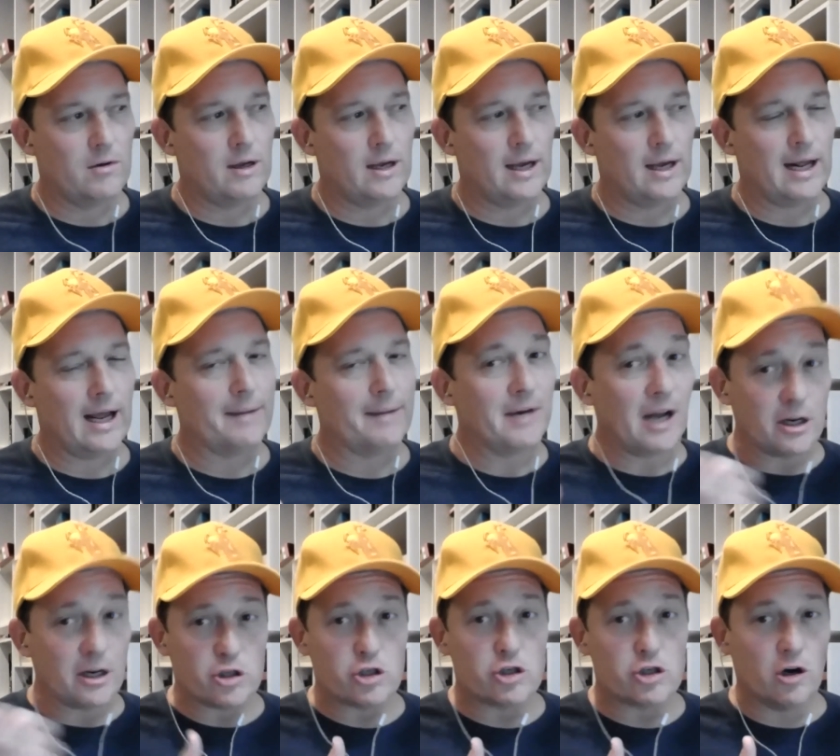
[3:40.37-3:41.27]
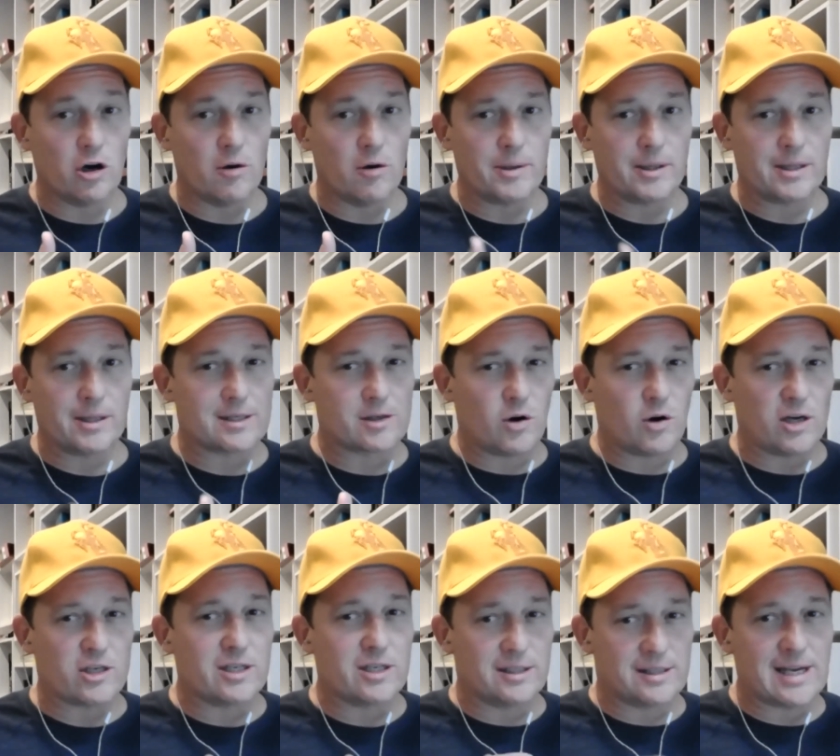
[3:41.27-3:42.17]
I'm not sure, but this
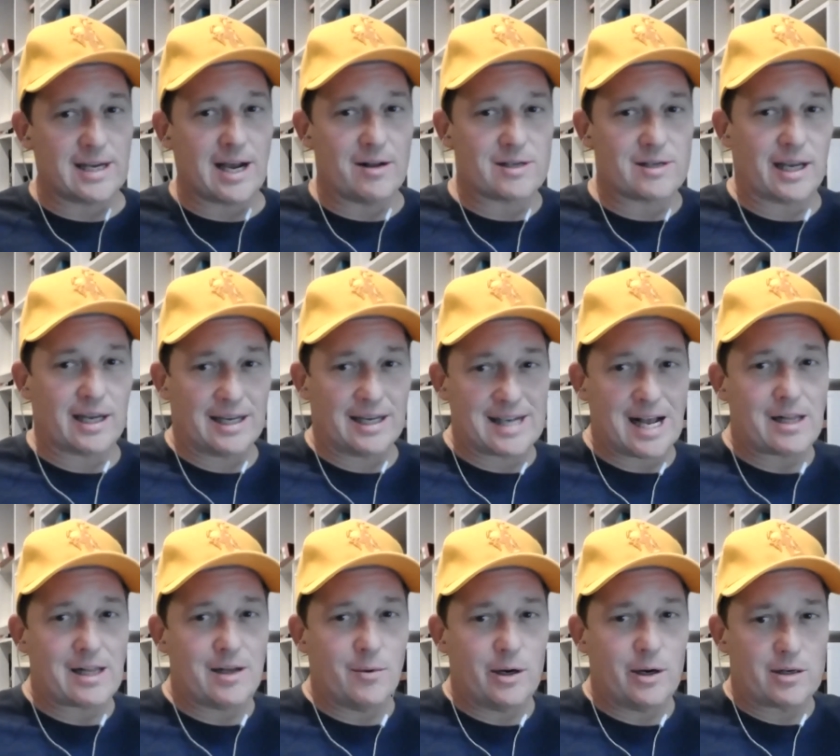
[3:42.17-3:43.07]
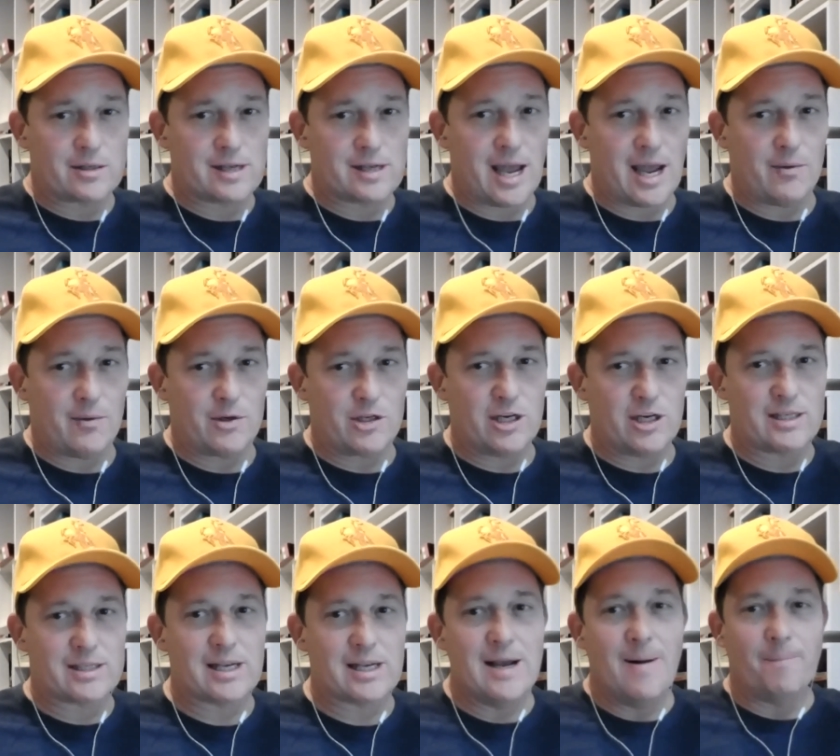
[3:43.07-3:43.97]
question sounds like exactly what you're saying, which
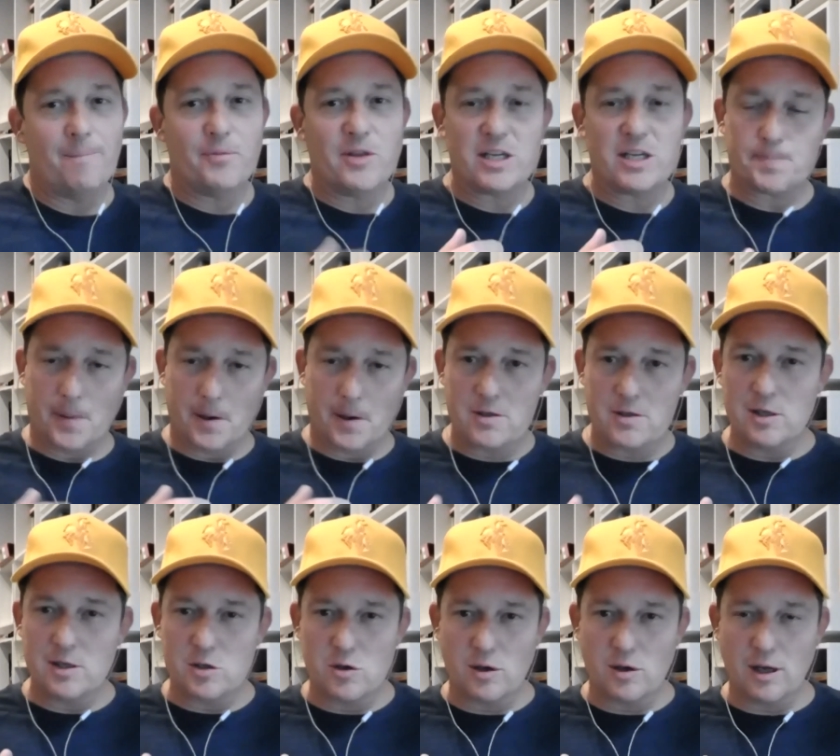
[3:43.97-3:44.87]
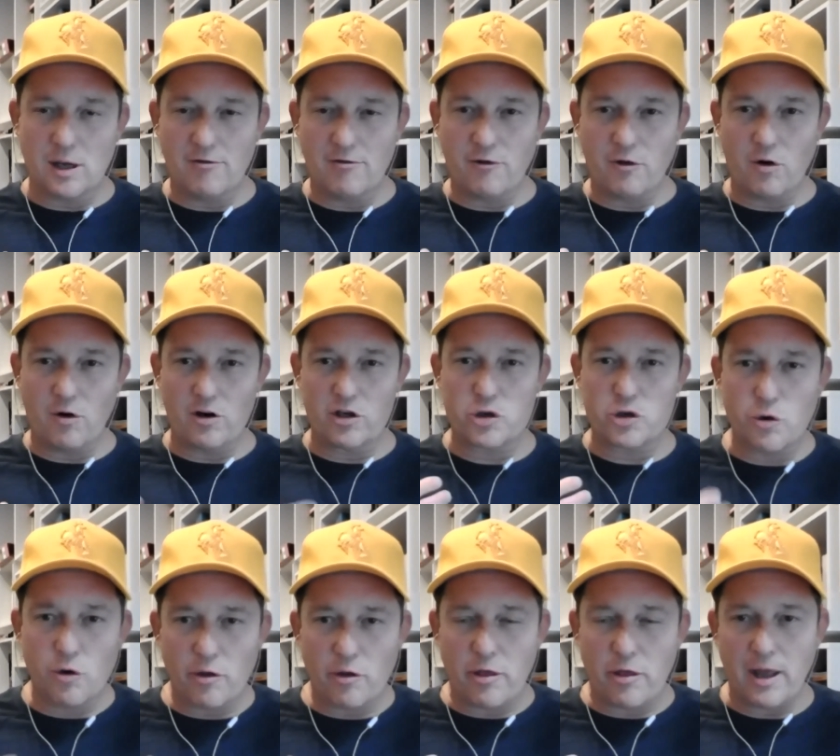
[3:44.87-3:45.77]
is this person is looking for a
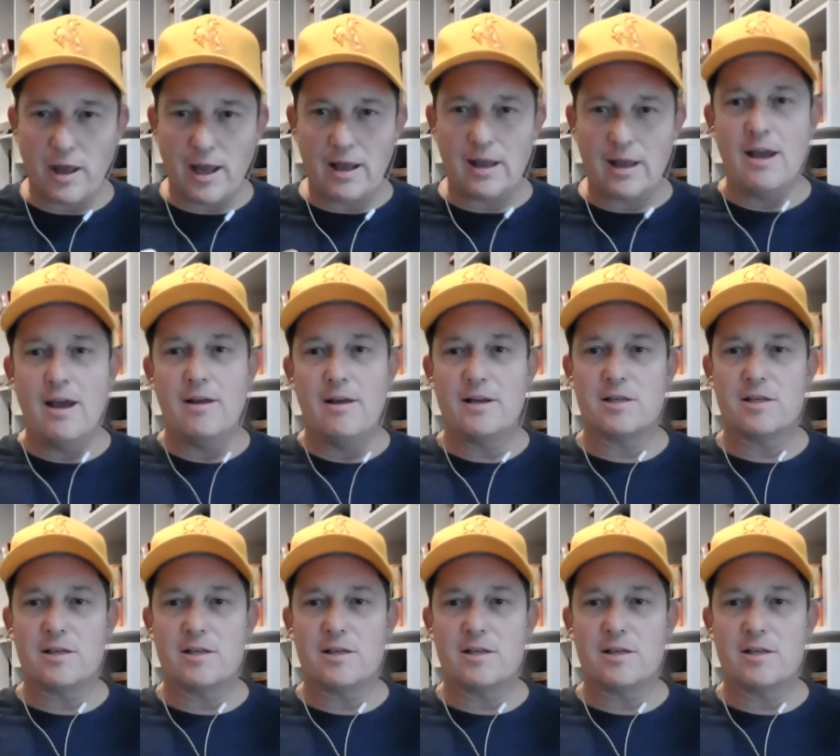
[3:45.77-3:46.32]
sure thing.